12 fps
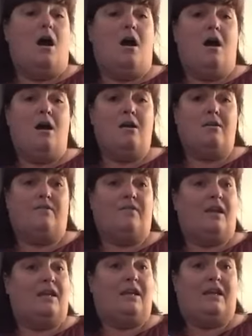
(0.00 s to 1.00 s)
a heart
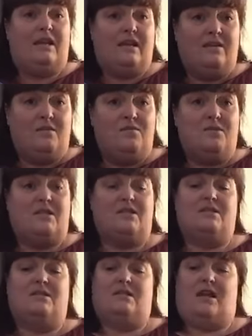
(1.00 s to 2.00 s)
that
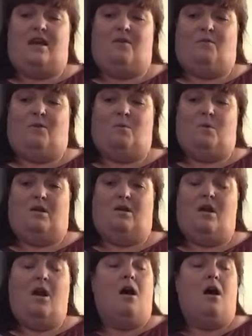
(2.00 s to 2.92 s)
gives to everyone,